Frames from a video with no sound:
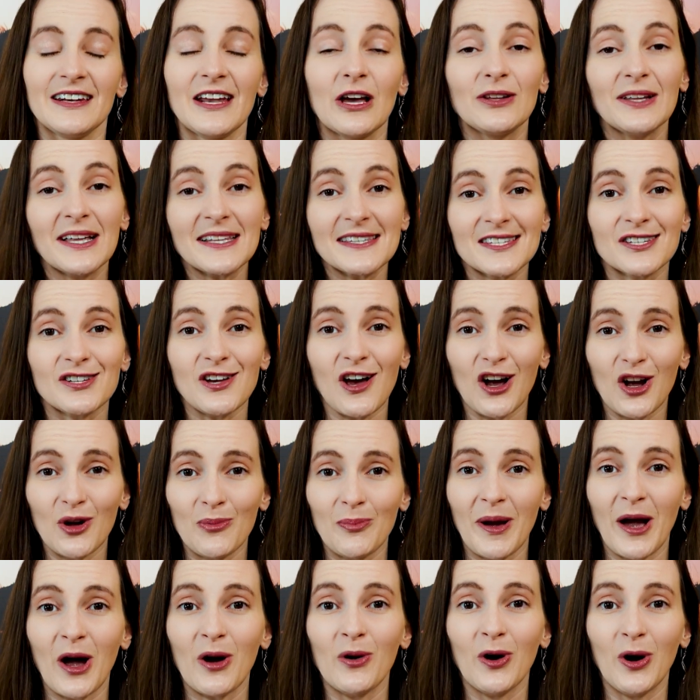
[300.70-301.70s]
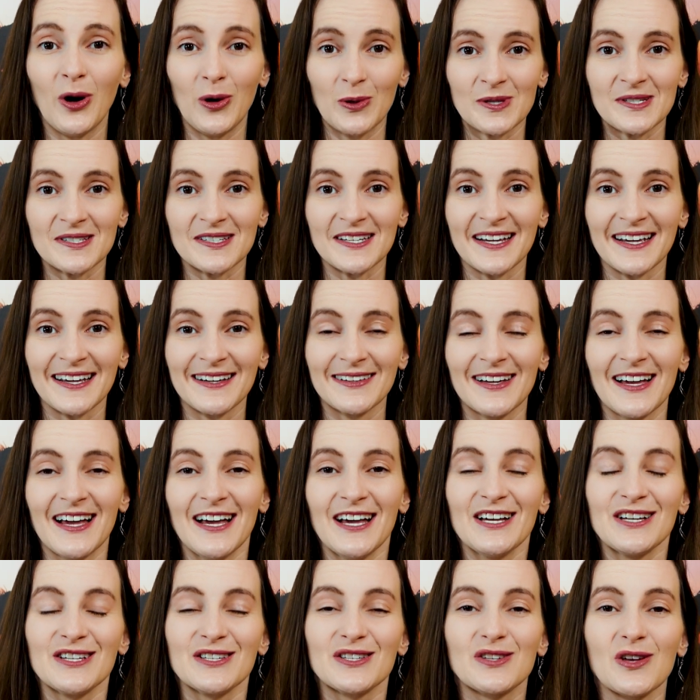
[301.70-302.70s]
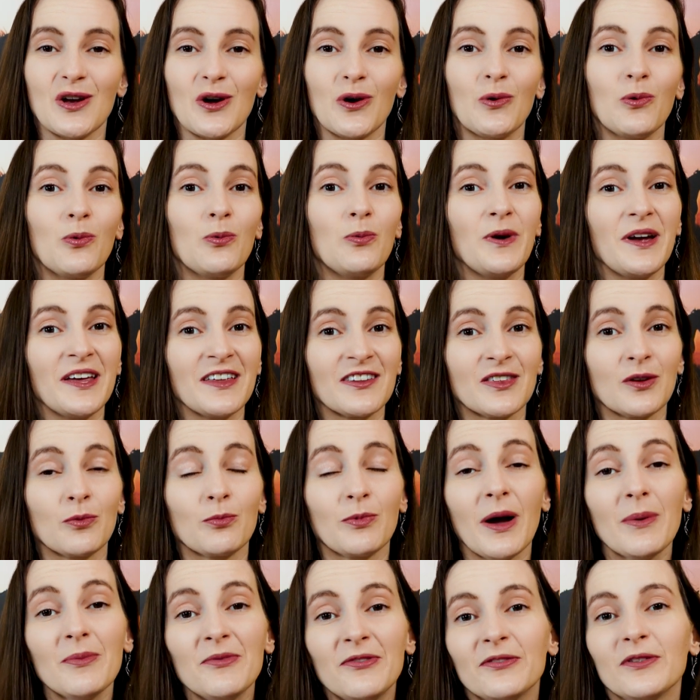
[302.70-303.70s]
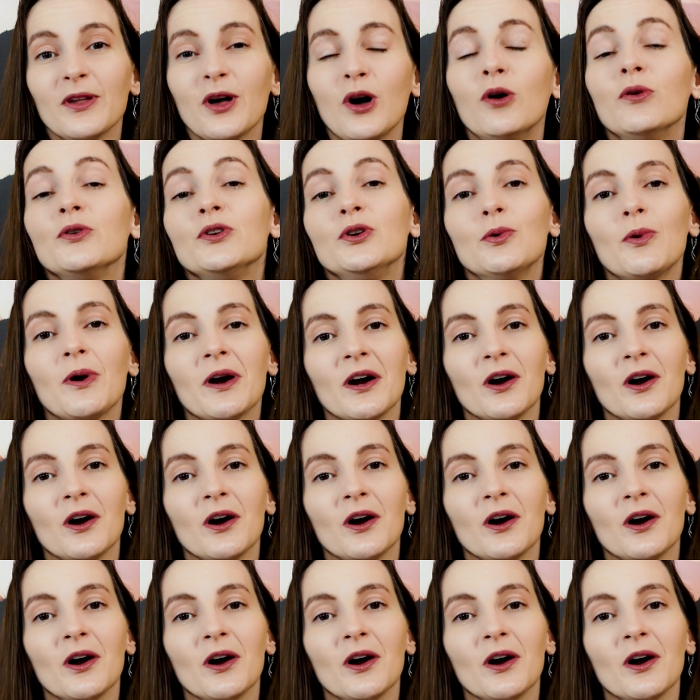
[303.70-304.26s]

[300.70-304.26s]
Now let's talk about hosting. So with Webflow, you